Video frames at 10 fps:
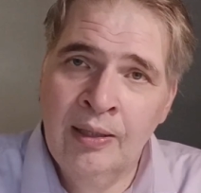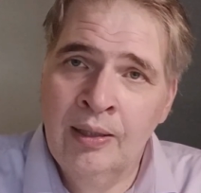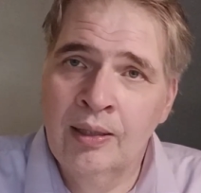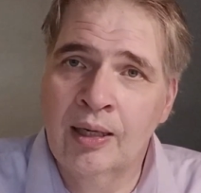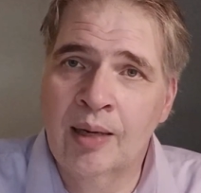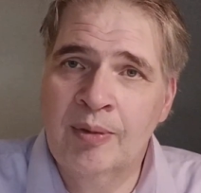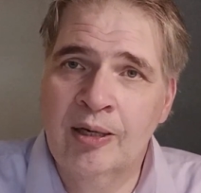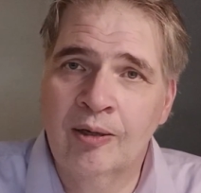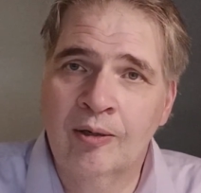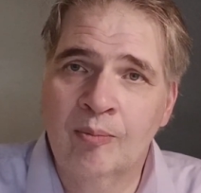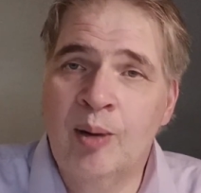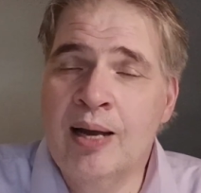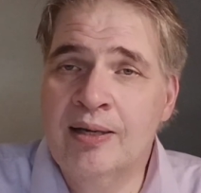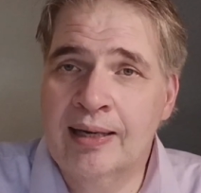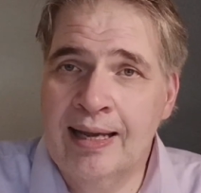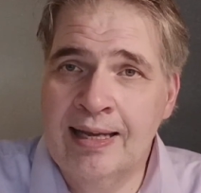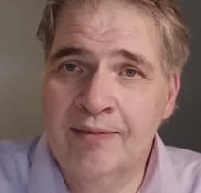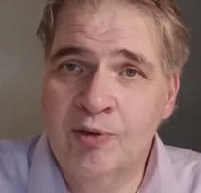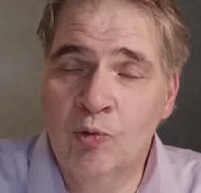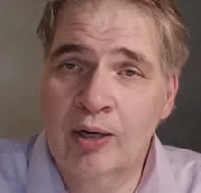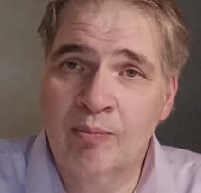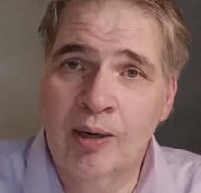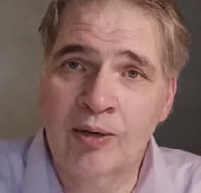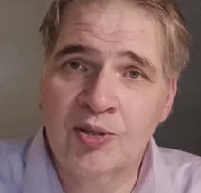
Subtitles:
But again, if you want to model